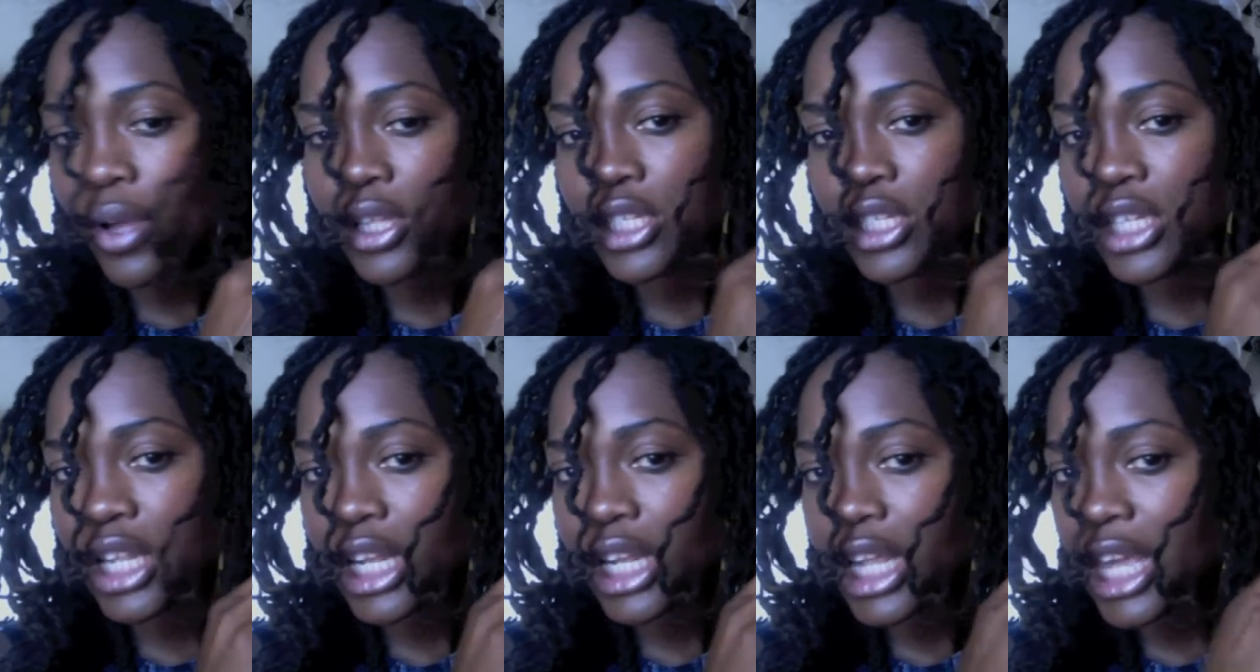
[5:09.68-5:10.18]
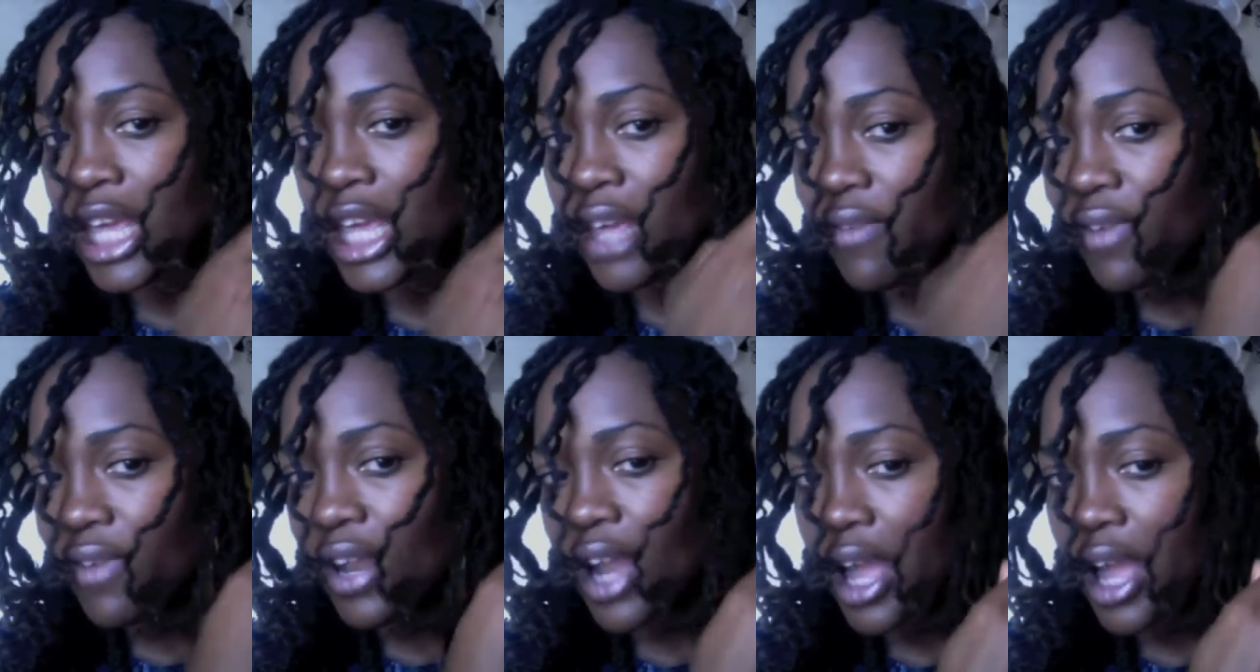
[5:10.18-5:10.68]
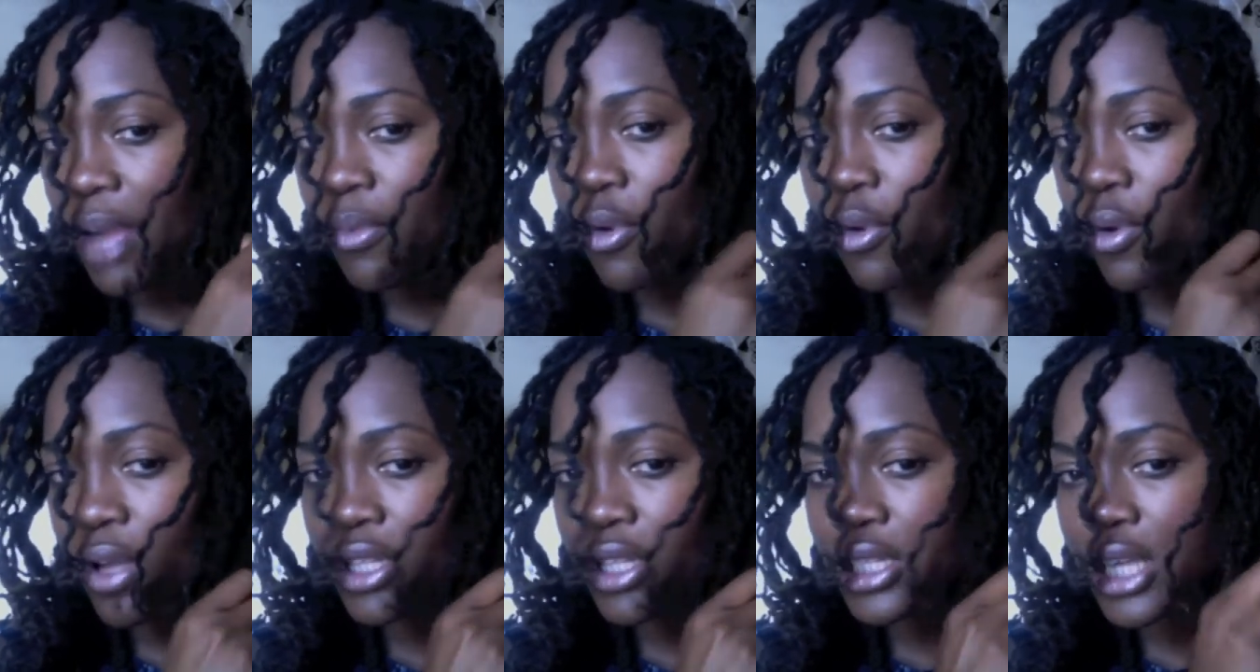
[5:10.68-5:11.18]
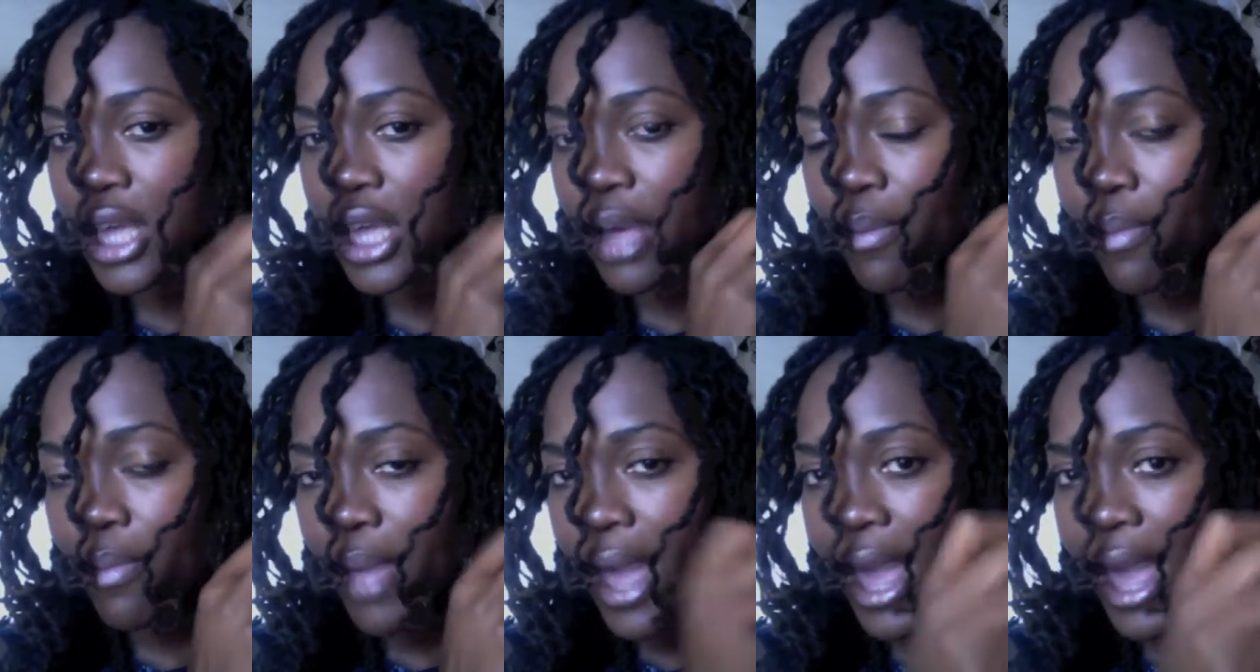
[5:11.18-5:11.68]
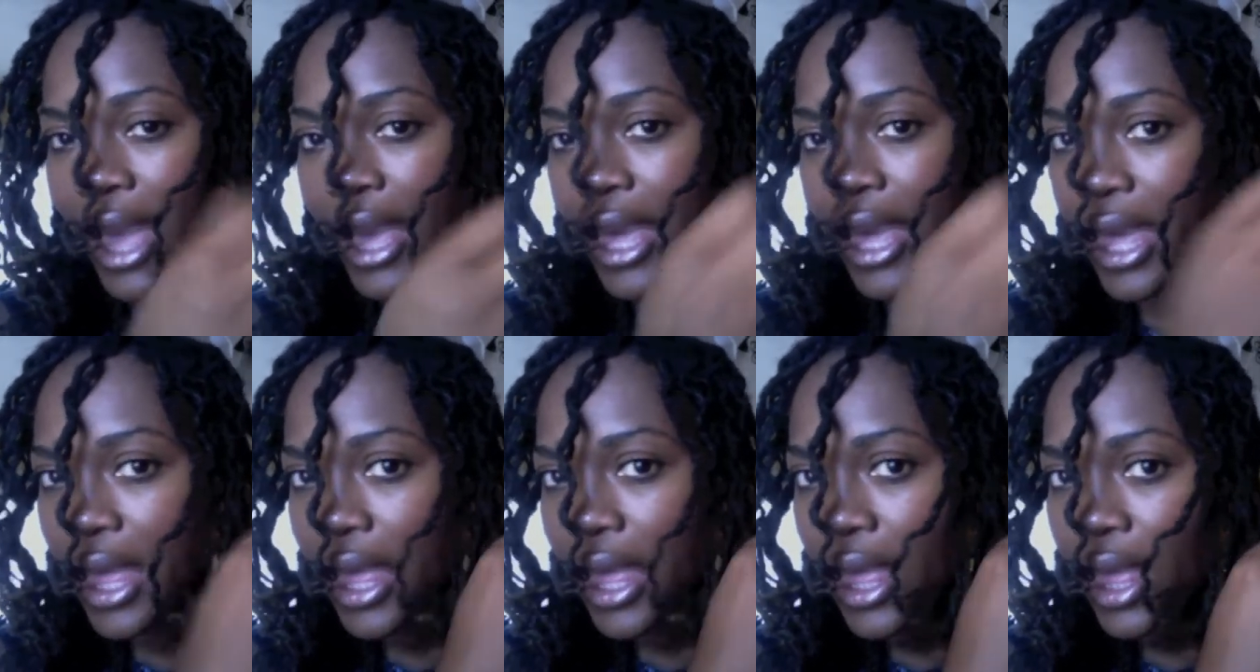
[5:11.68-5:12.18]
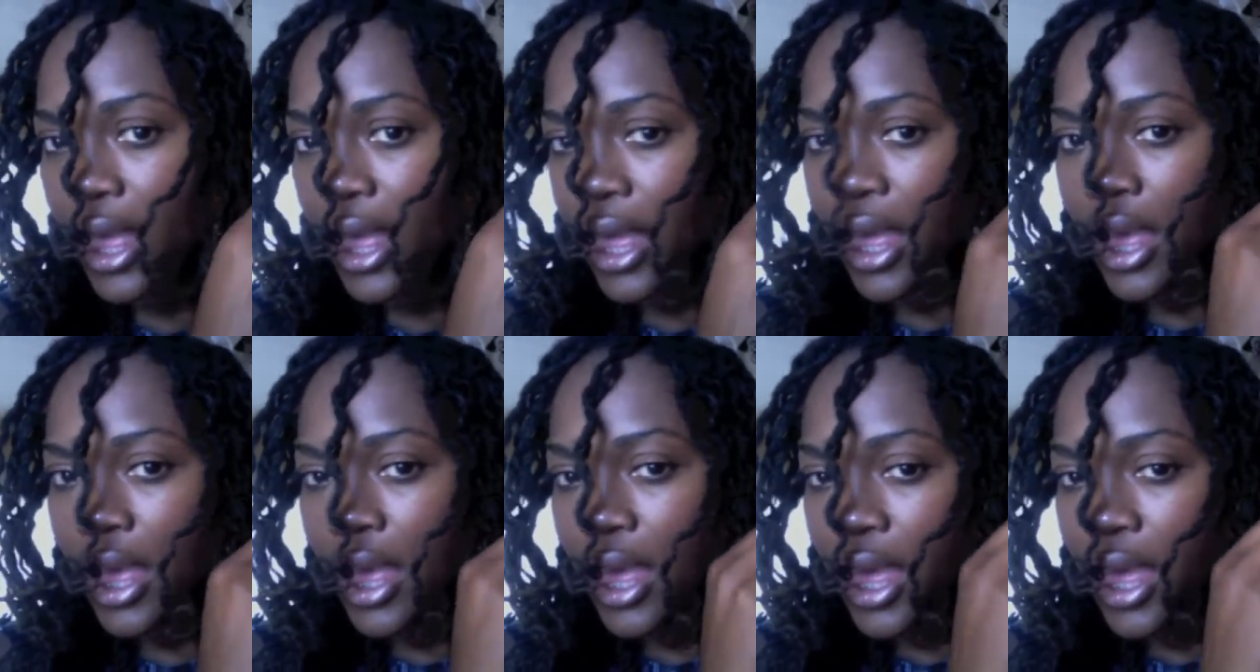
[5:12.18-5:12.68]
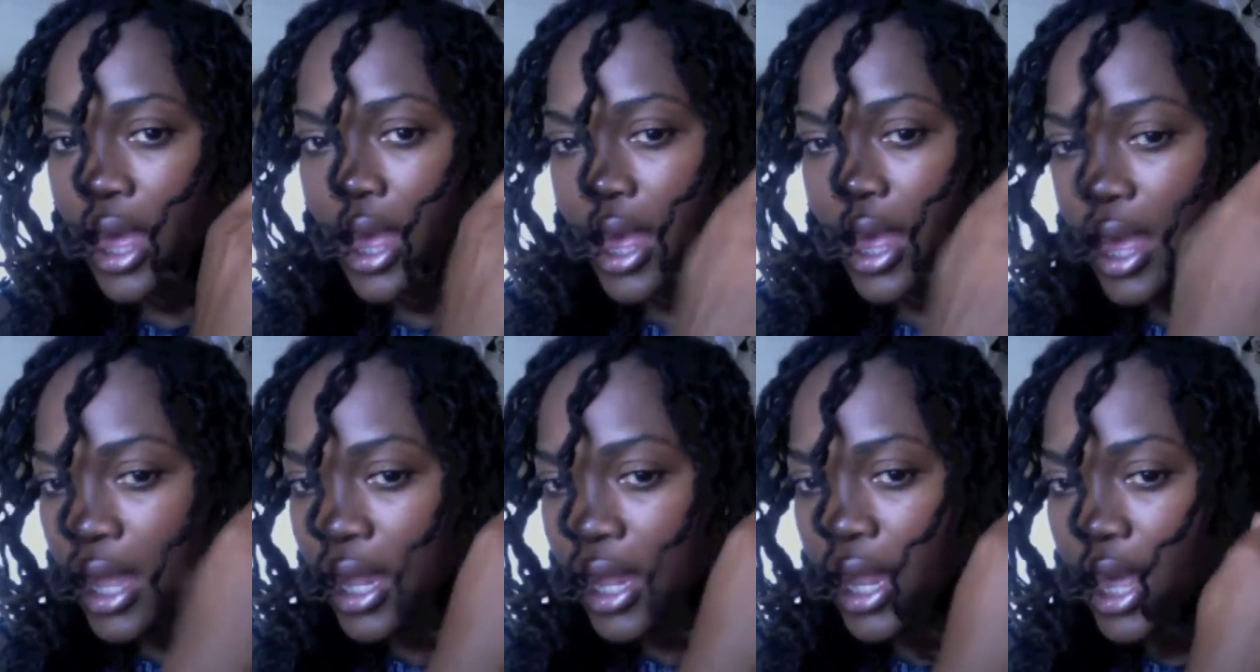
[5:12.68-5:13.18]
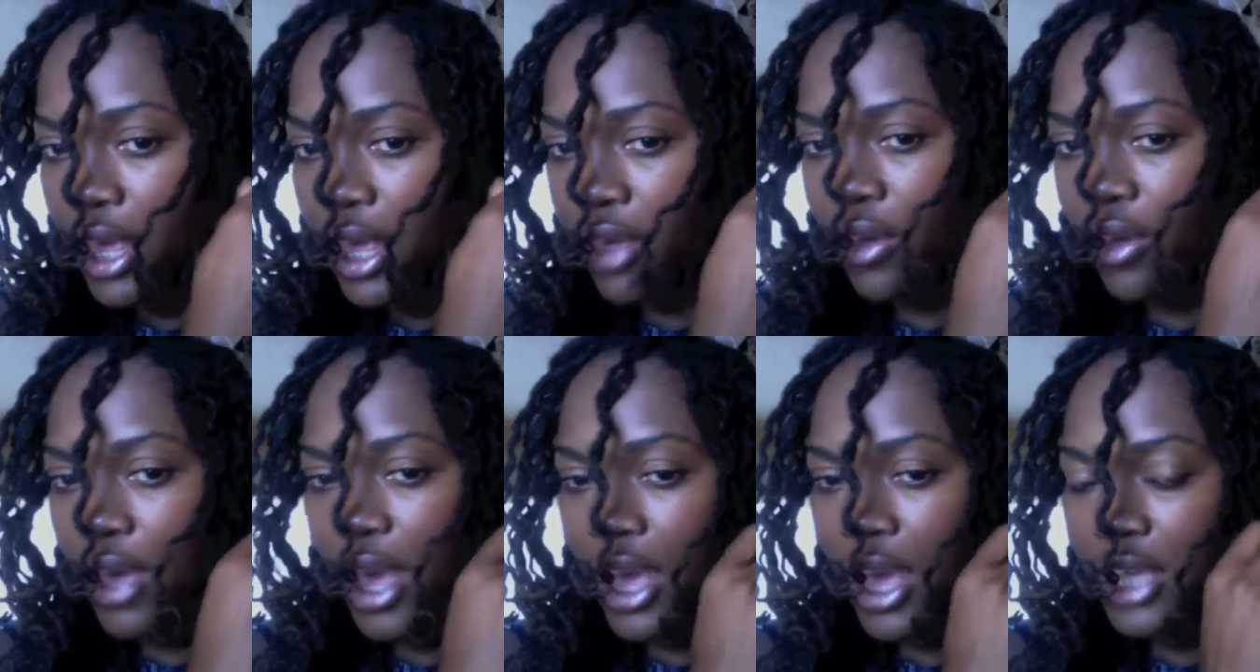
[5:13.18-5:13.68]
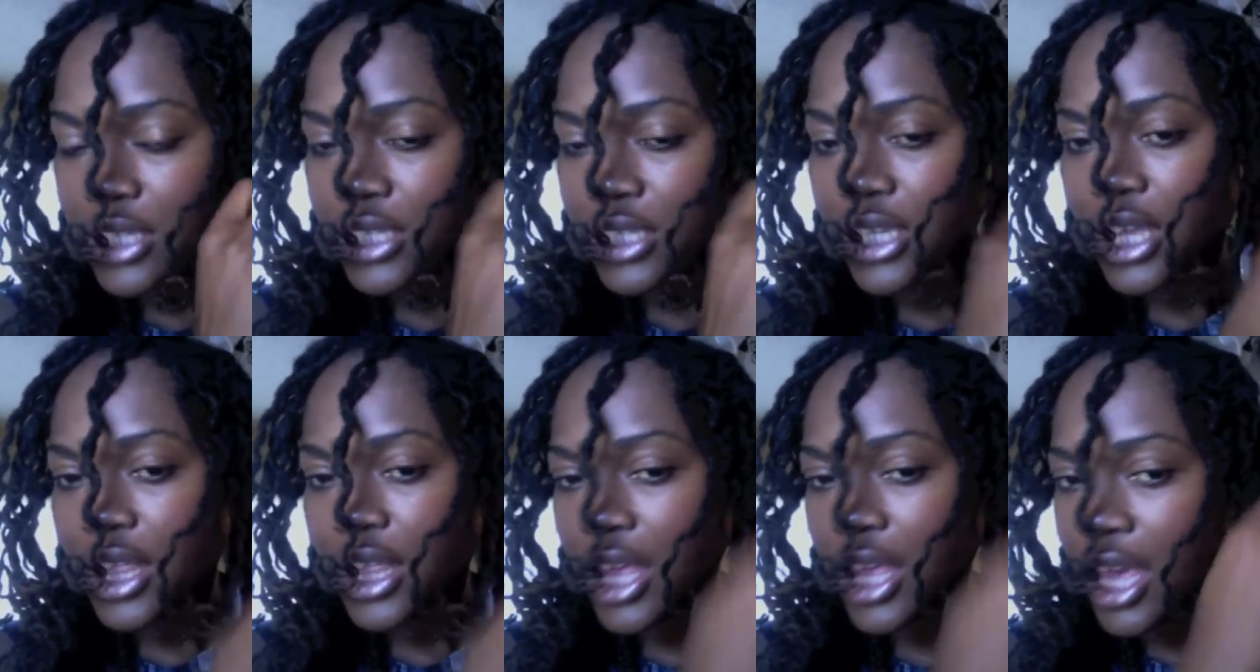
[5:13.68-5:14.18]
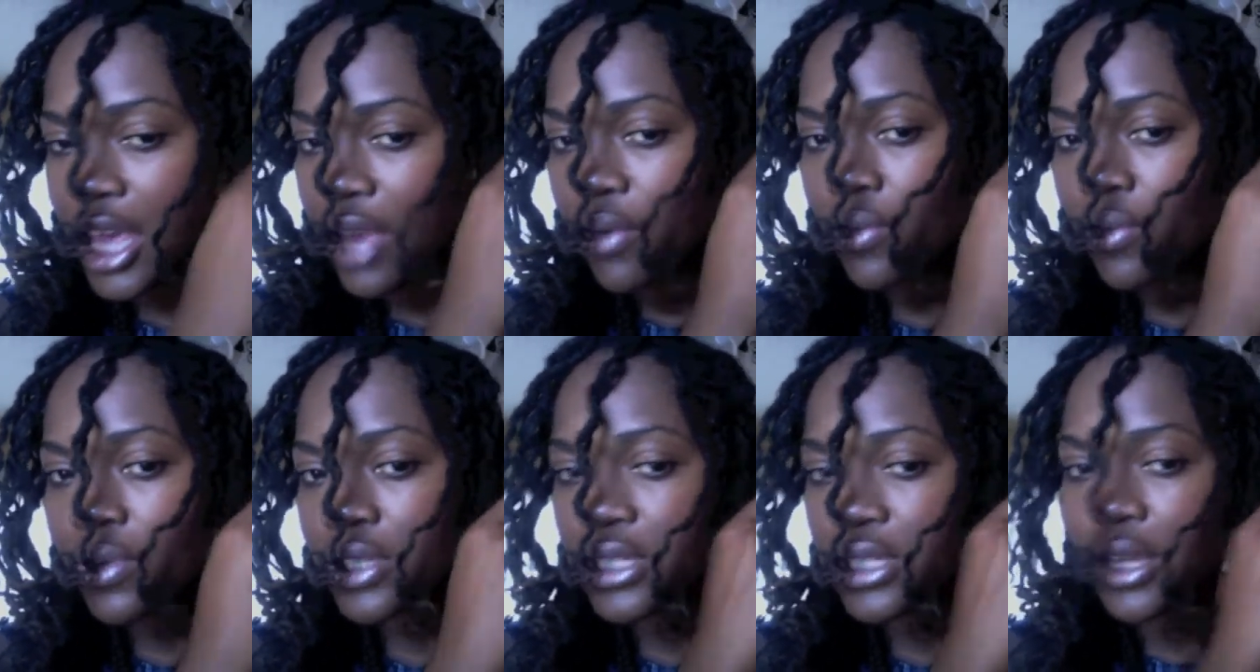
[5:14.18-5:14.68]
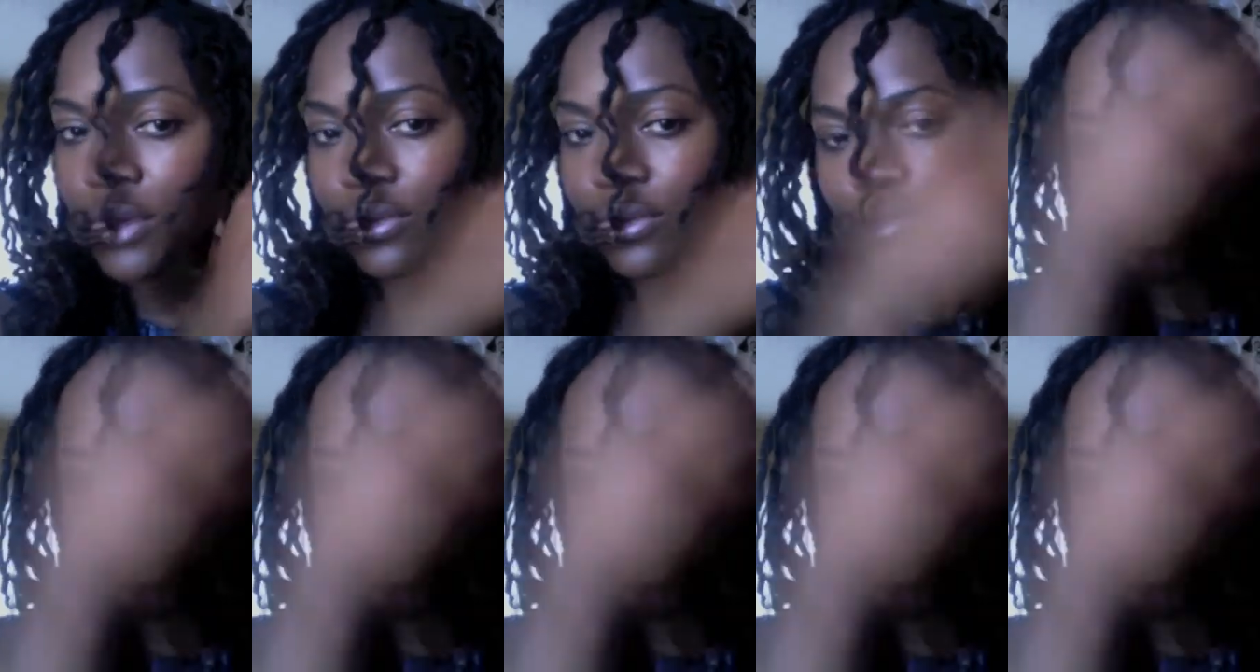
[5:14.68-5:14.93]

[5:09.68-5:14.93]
to leave and I am going to come back and let you guys see the end result.